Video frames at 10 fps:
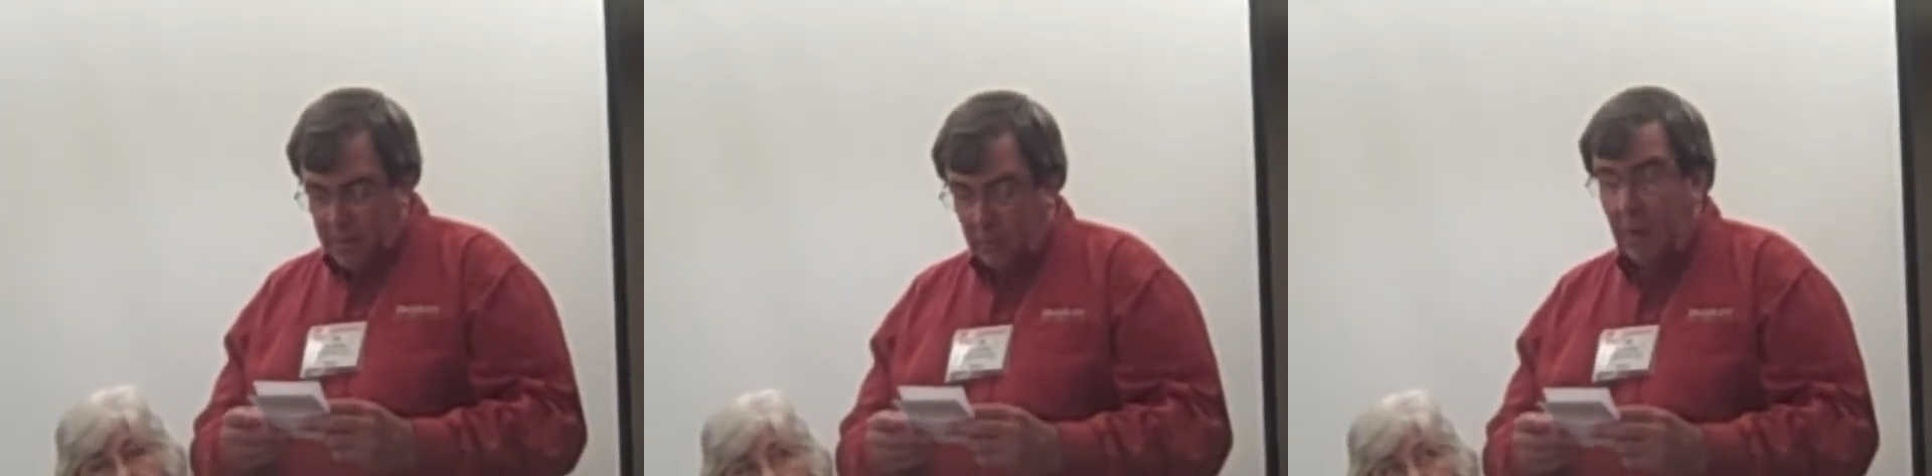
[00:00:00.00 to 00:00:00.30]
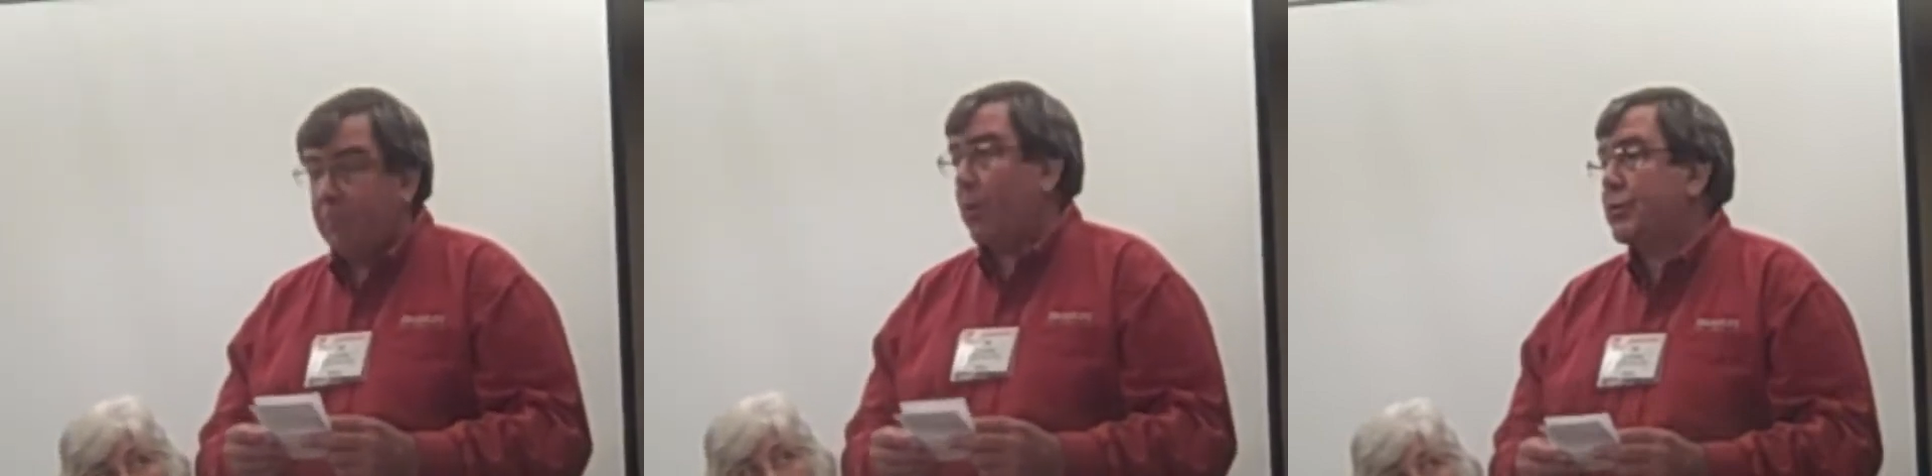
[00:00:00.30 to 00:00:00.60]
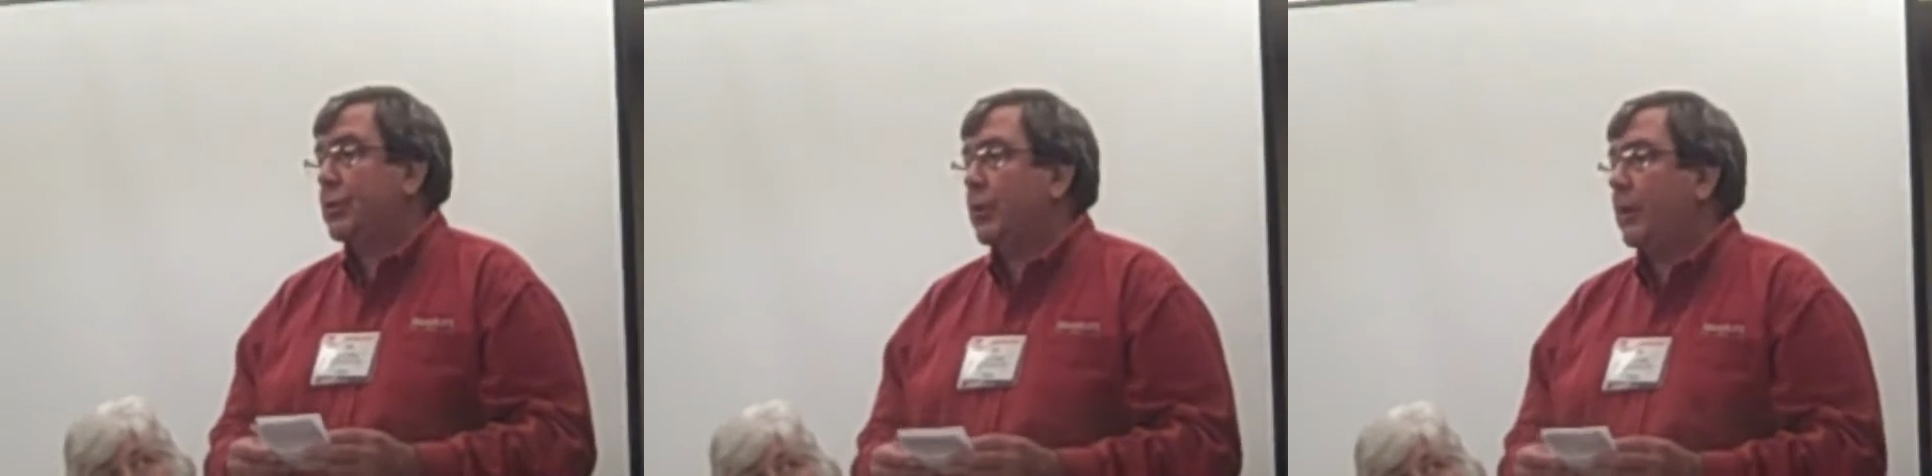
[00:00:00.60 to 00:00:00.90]
and
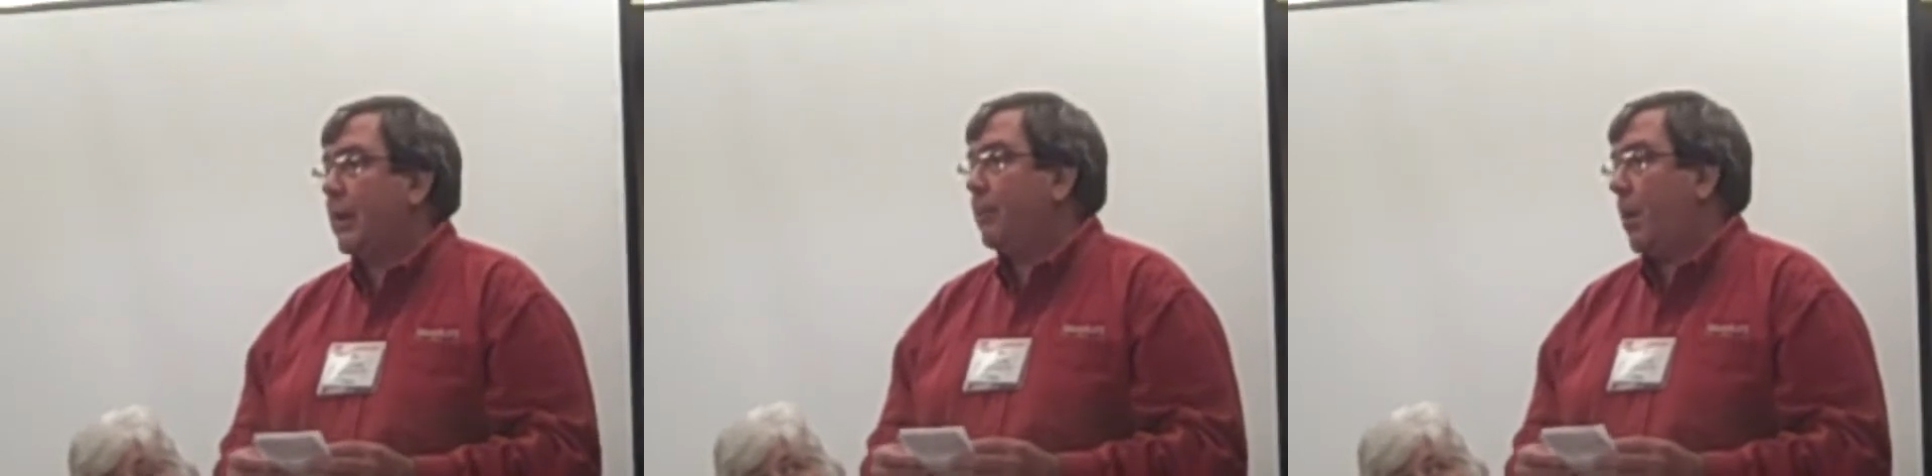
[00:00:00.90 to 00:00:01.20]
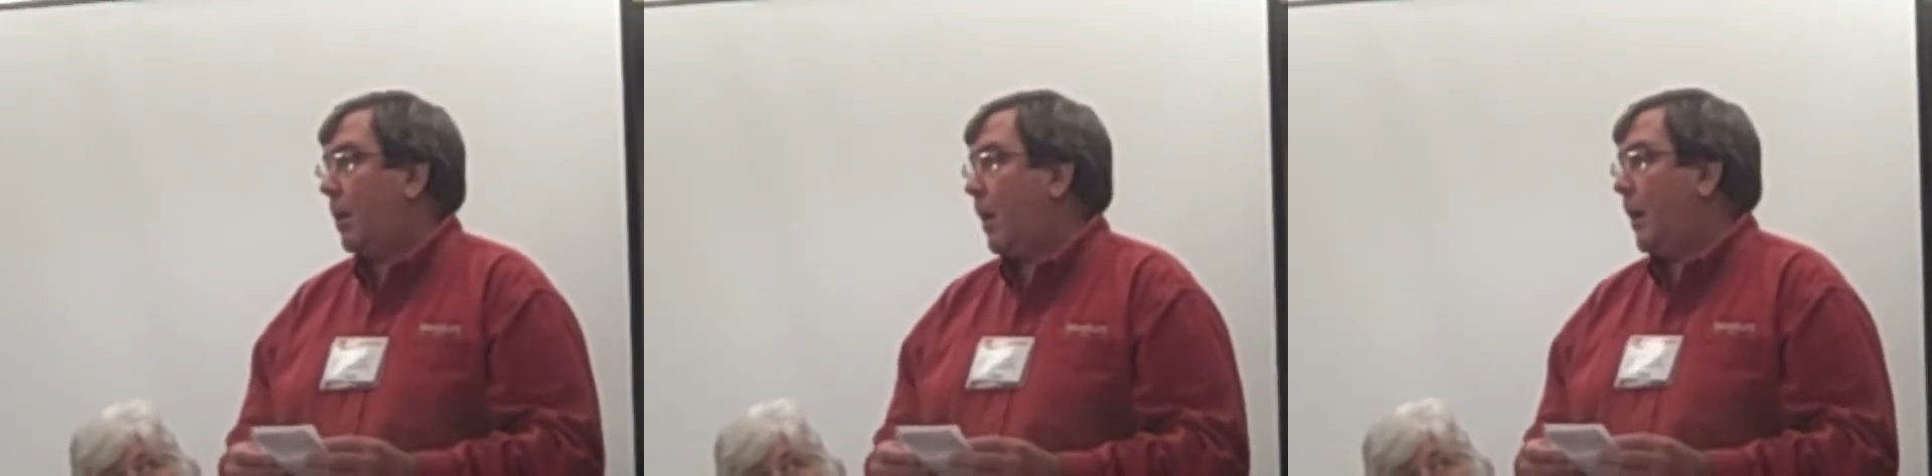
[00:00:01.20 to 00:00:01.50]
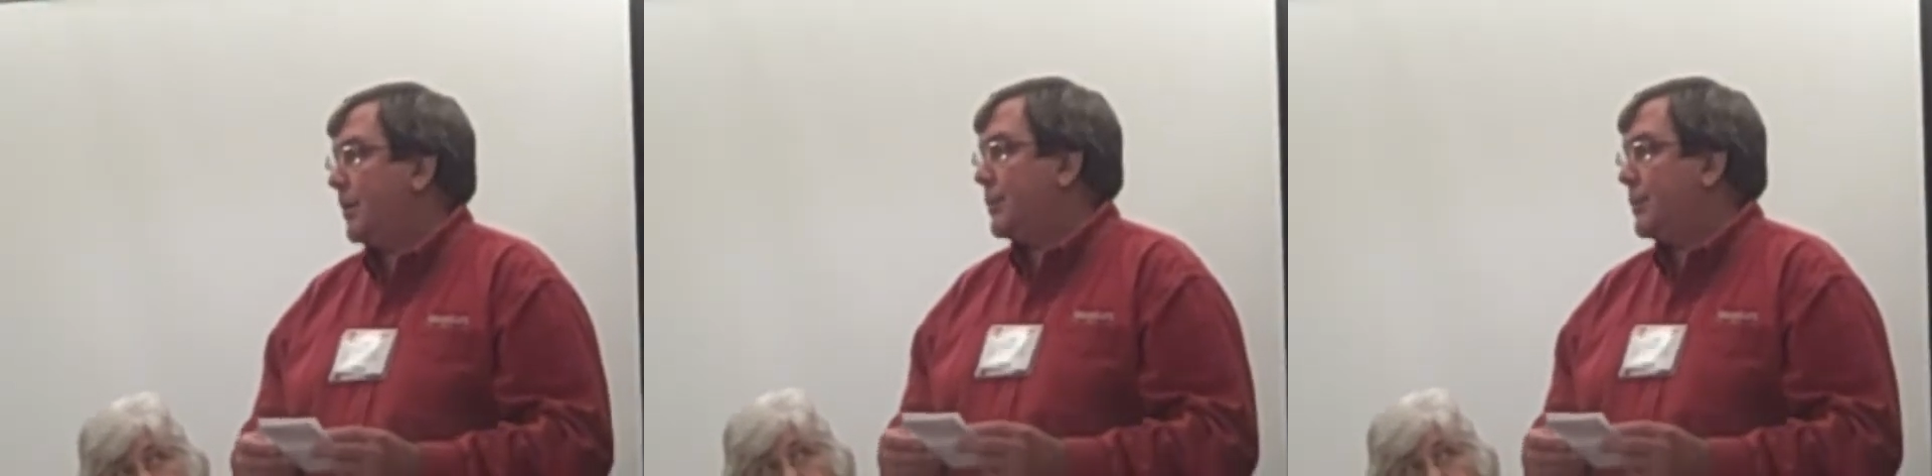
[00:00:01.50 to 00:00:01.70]
gradebooks you can keep online.